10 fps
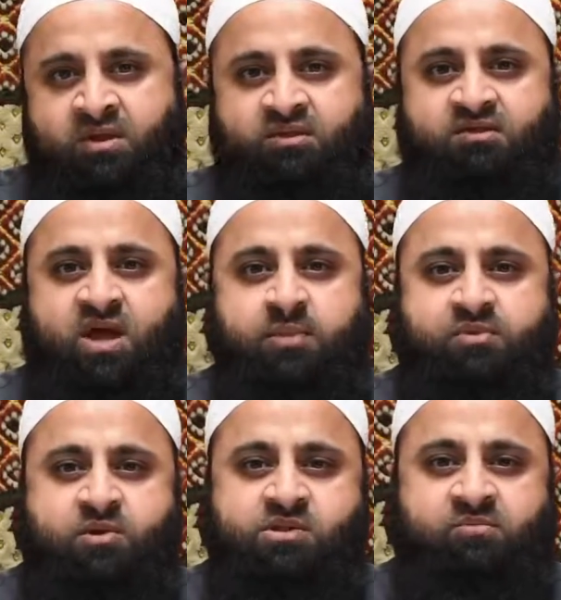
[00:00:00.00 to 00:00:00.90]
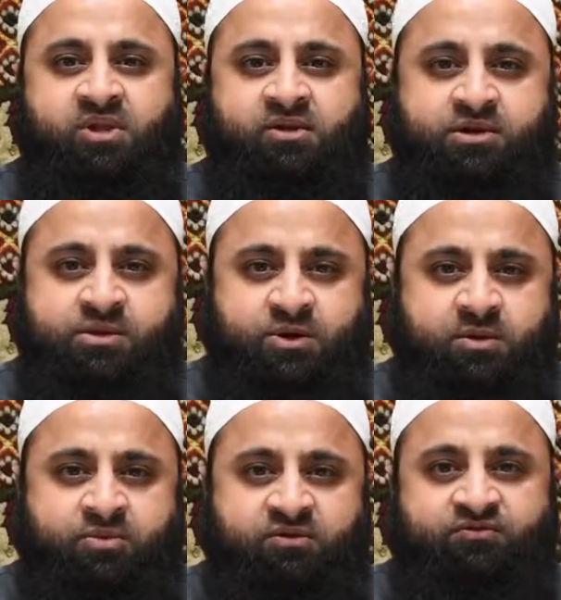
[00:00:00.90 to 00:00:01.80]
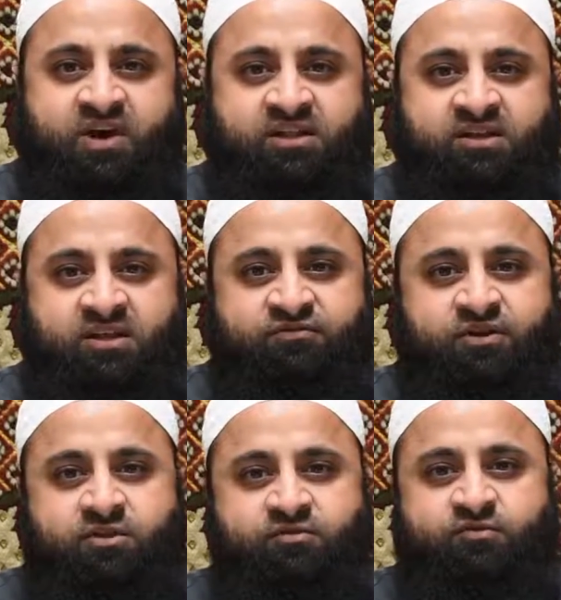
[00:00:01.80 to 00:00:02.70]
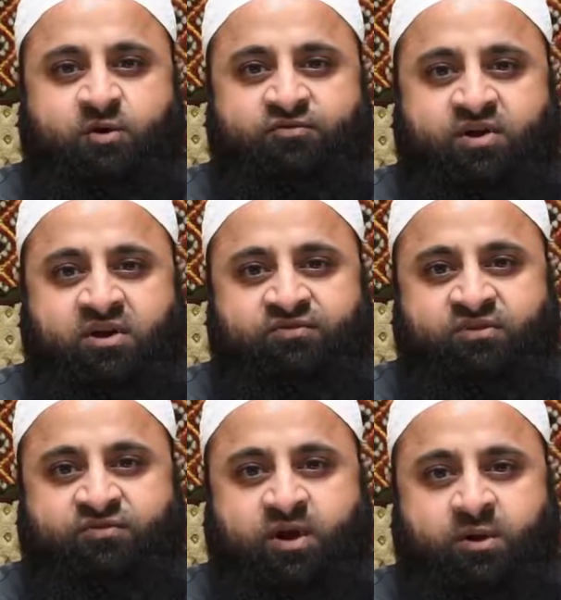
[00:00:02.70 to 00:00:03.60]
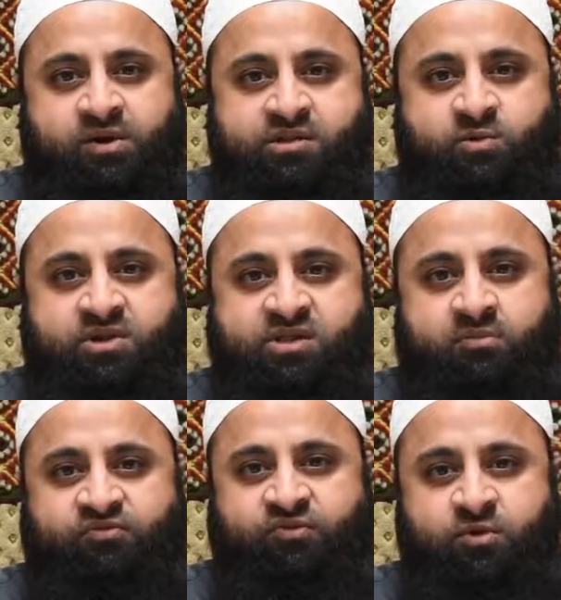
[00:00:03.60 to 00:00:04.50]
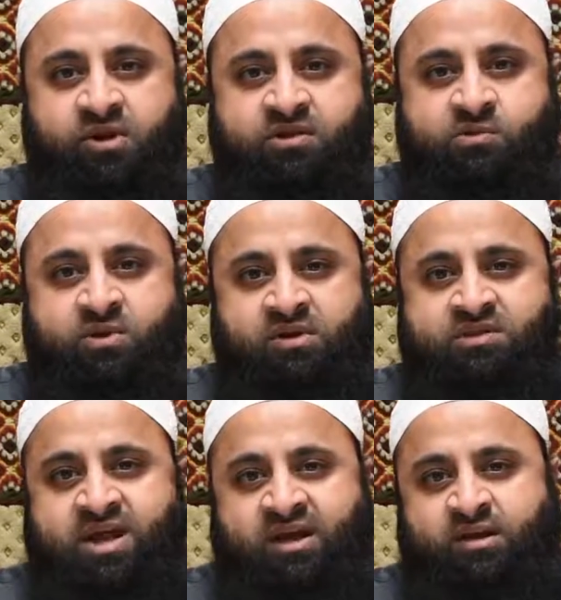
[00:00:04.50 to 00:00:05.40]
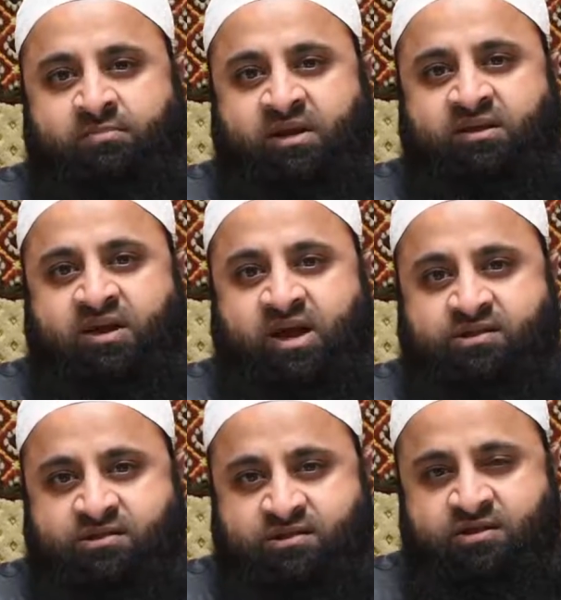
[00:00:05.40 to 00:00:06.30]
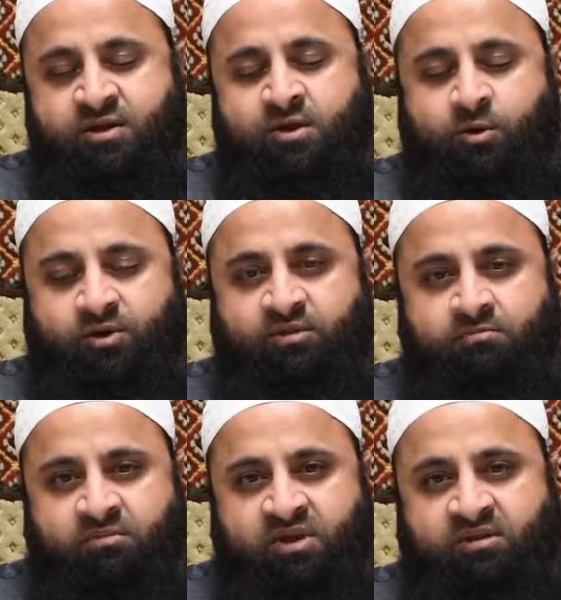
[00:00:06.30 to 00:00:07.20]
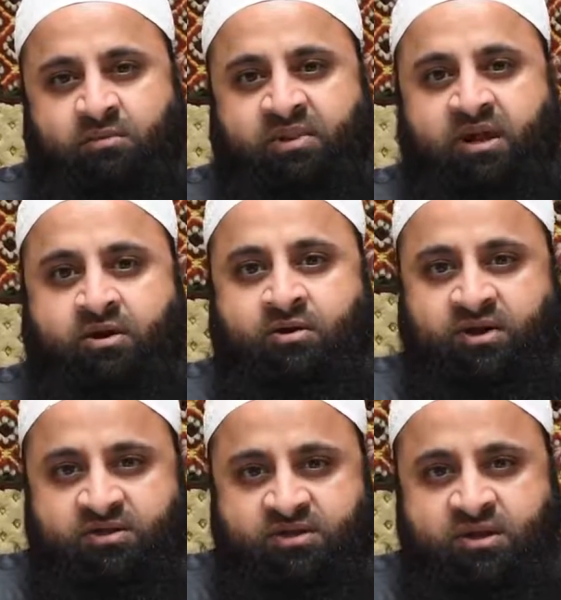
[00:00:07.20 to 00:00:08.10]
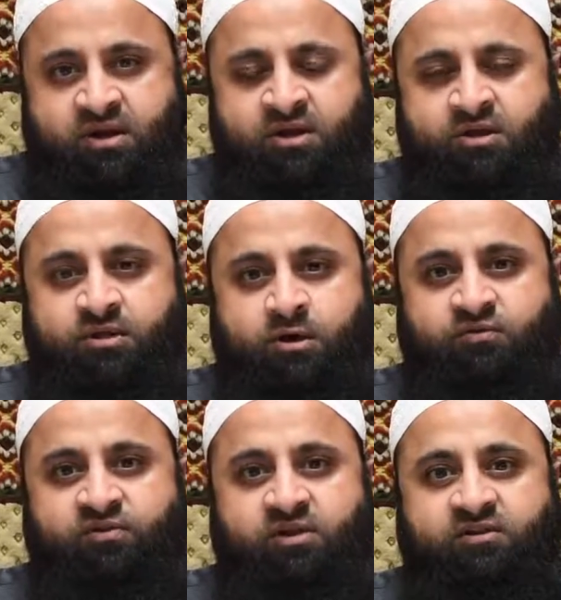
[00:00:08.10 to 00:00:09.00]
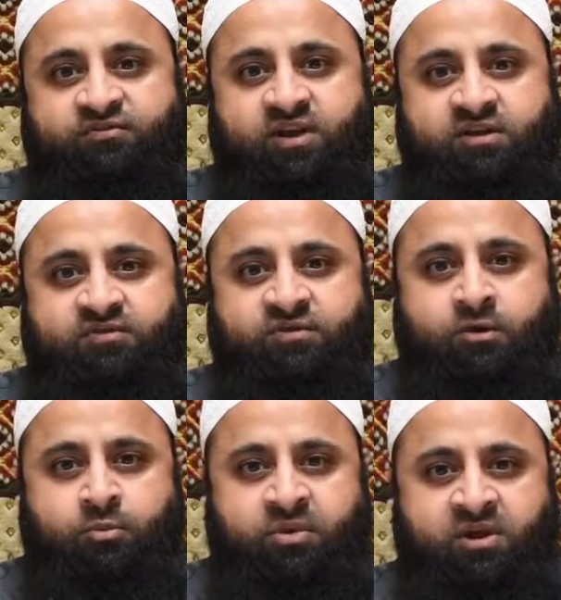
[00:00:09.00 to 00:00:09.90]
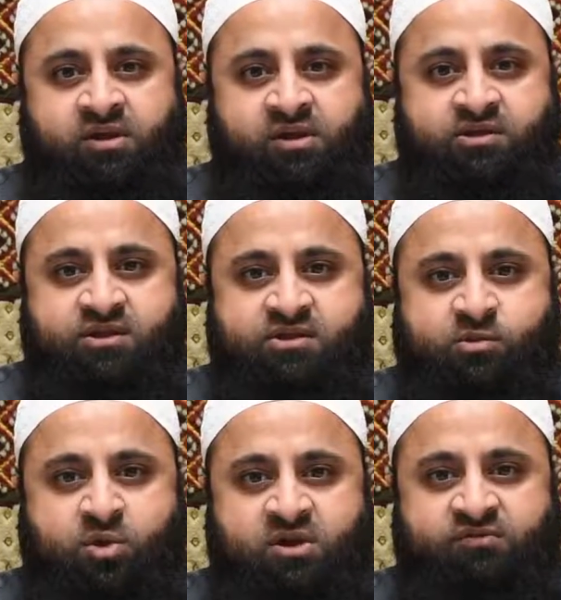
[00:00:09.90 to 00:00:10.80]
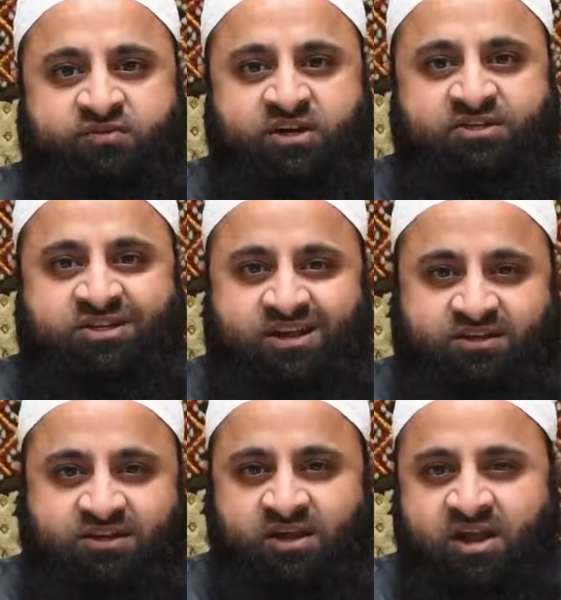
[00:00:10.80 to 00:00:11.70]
The top notes of Bleecker St put violet leaf at the forefront of the fragrance, with some fruit and sweetness added by the cassis, or meaning the blackcurrant. The overall effect of the opening is a sweet and fresh scent.